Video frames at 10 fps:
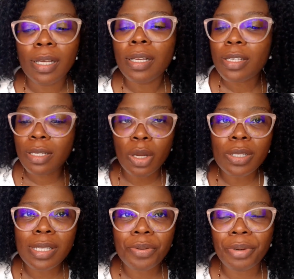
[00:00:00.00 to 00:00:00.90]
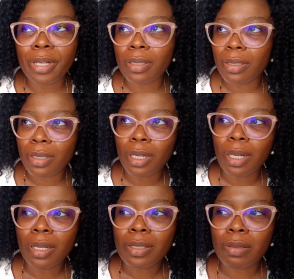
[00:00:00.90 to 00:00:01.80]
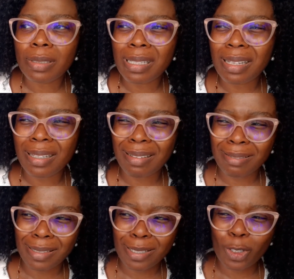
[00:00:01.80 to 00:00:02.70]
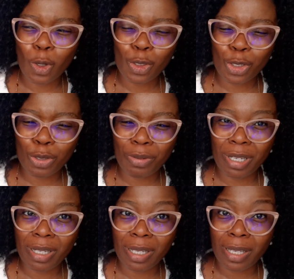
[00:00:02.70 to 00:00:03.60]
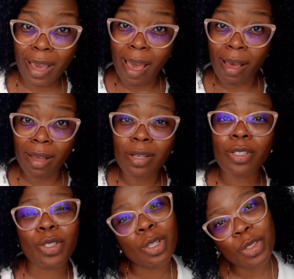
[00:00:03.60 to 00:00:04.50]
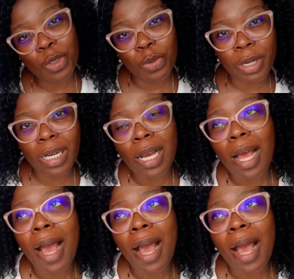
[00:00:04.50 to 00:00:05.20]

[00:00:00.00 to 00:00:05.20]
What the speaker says: sunscreen. Something like that. Sunscreen. Yeah, sunscreen.